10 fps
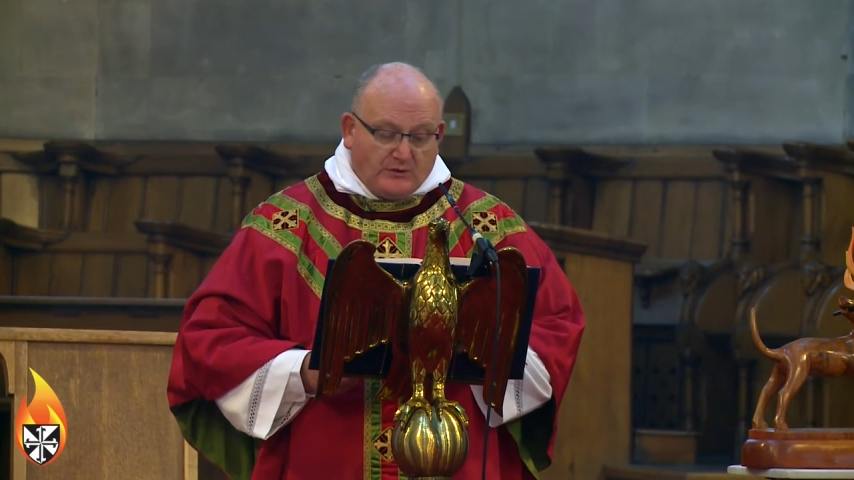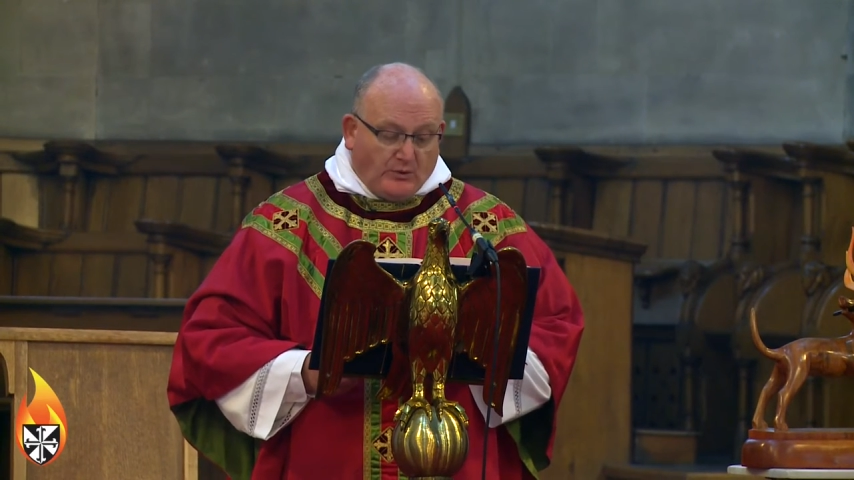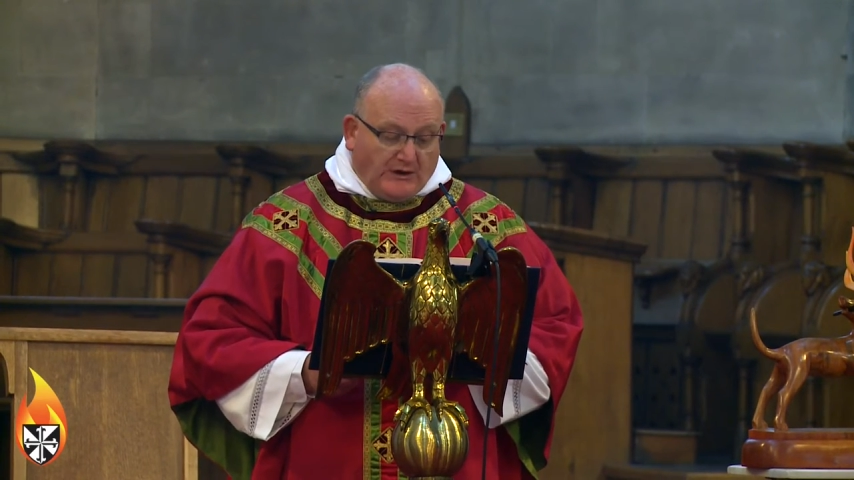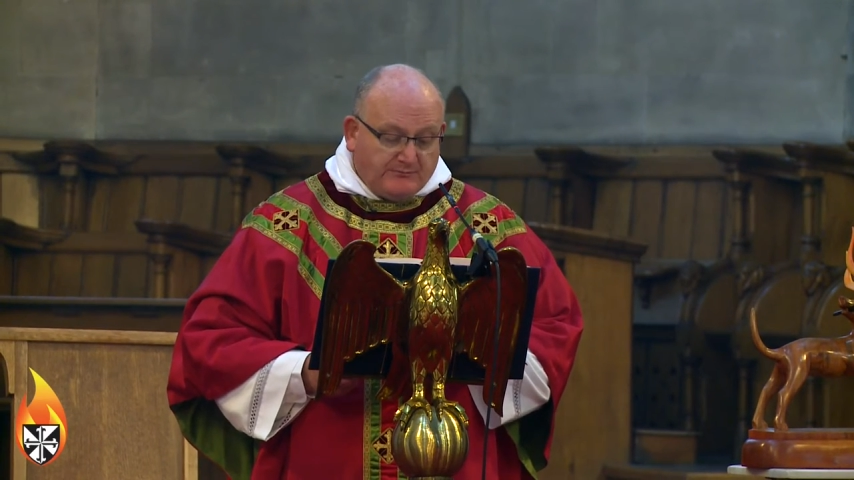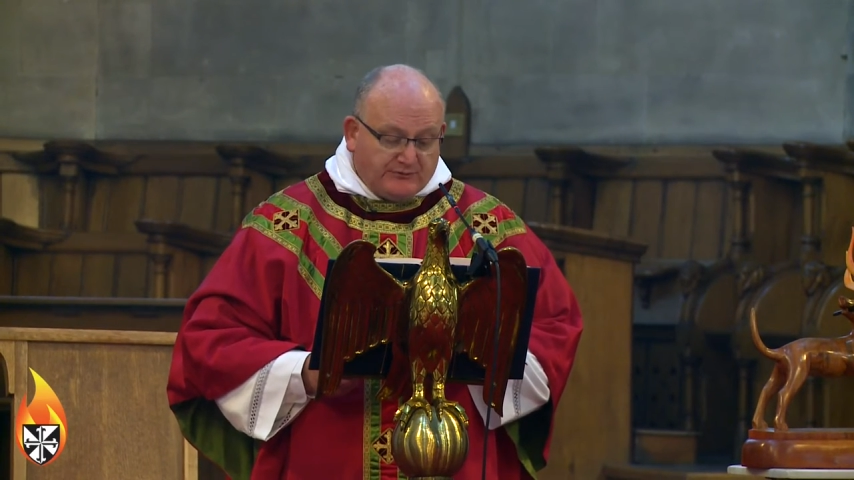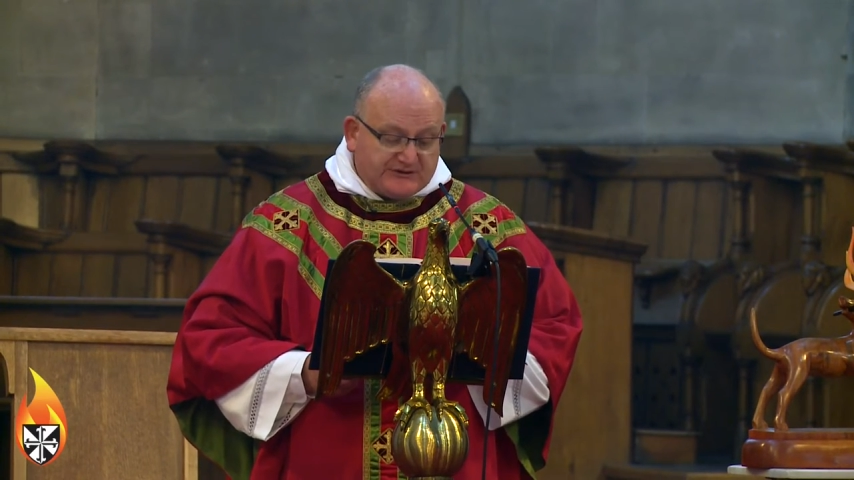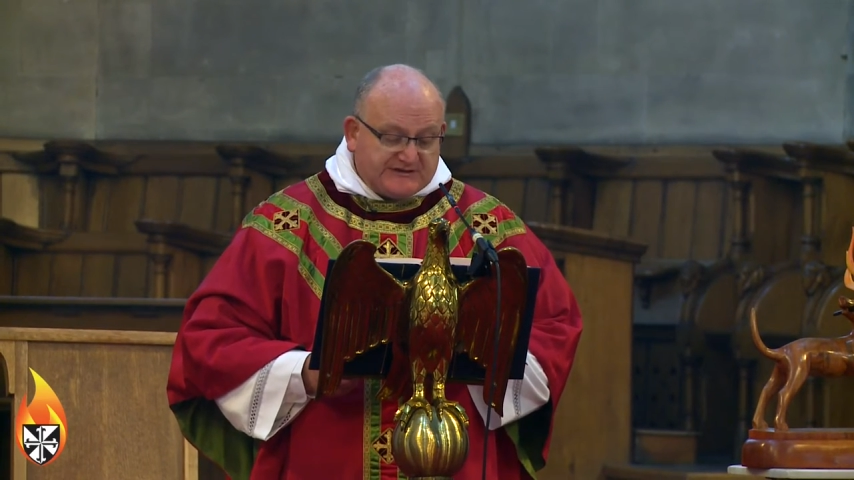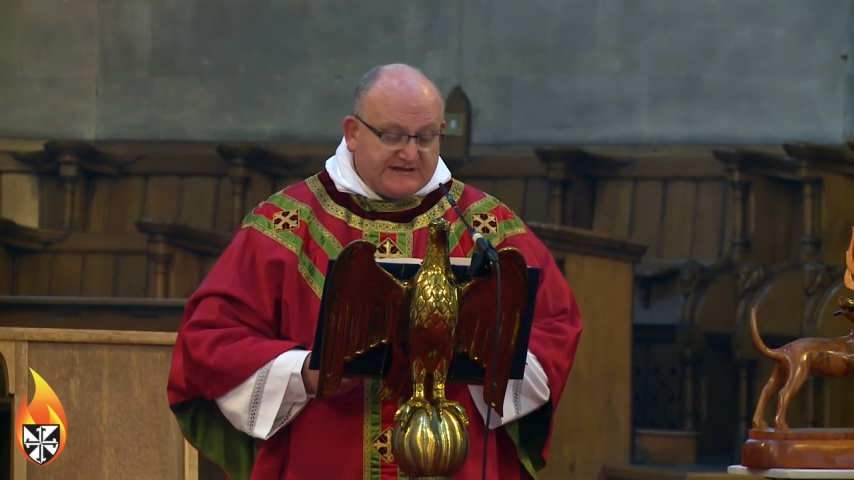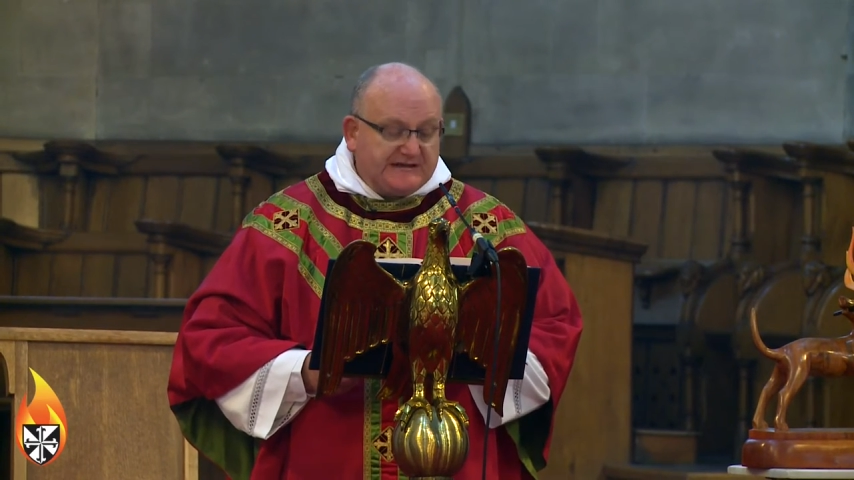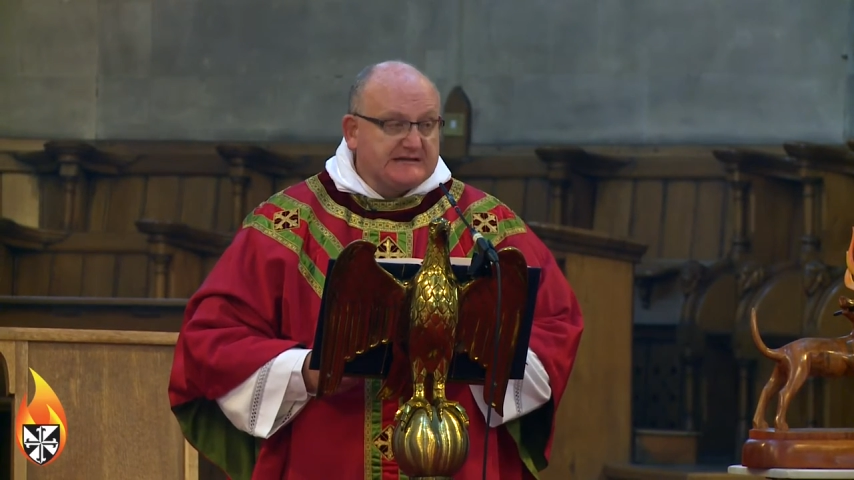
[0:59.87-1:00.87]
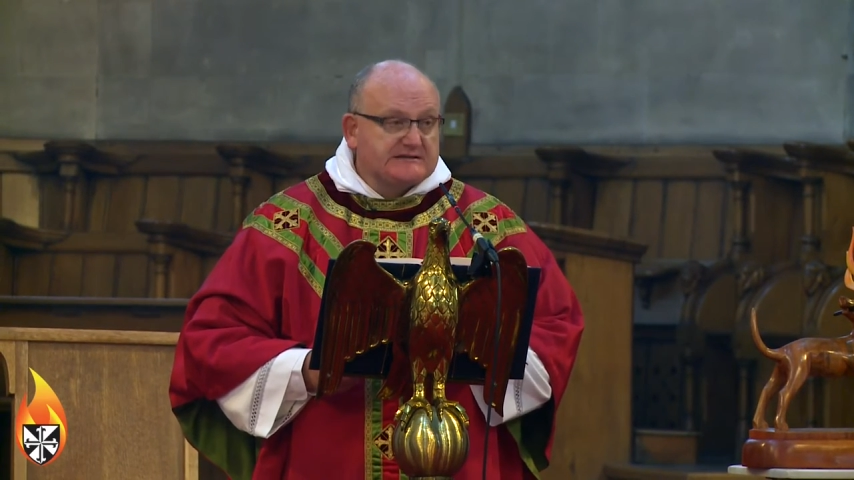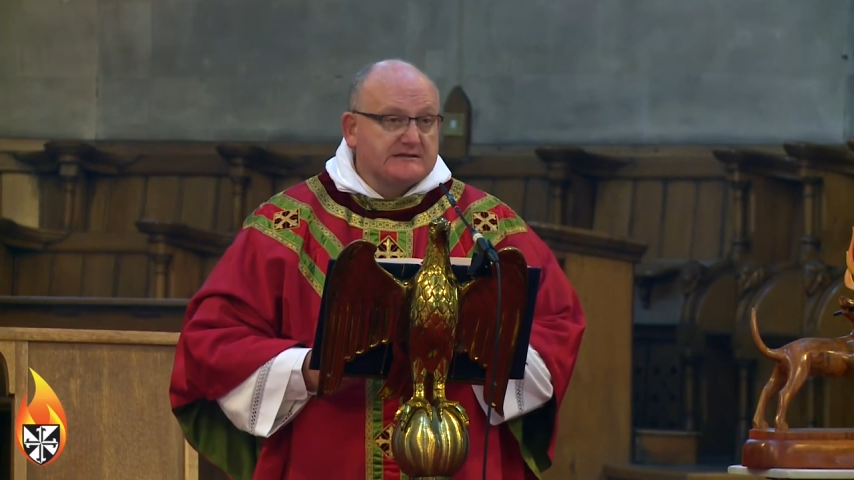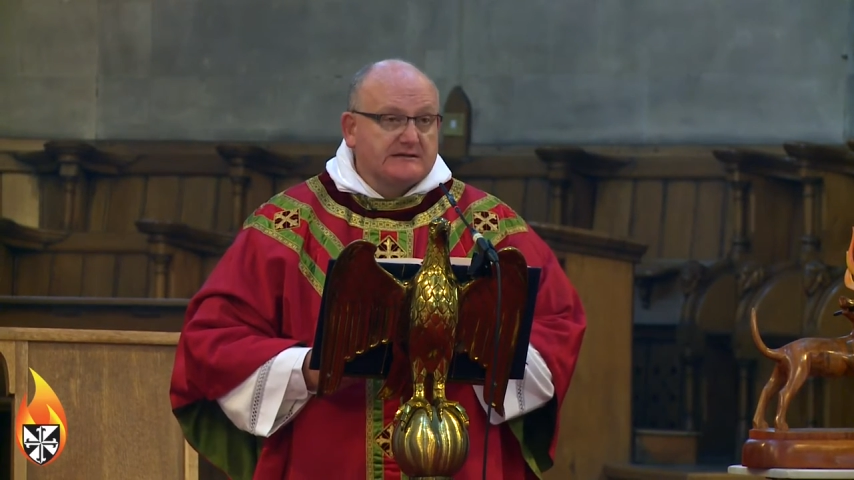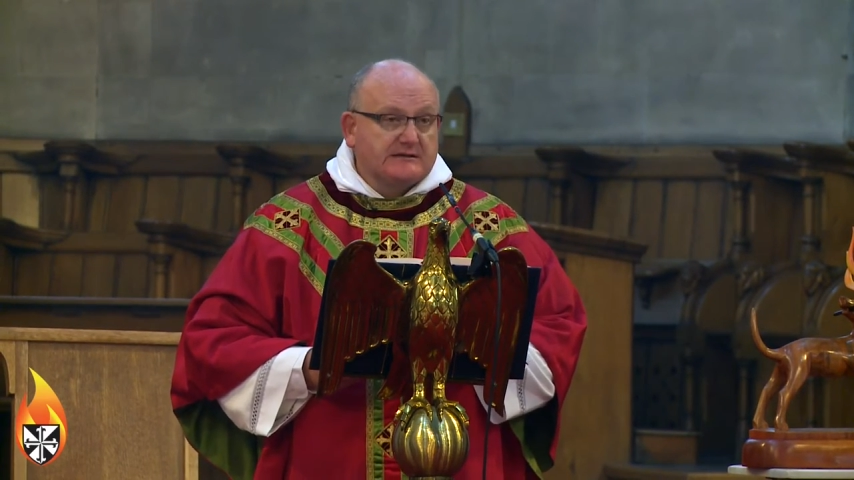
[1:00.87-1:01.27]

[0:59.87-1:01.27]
One proceeds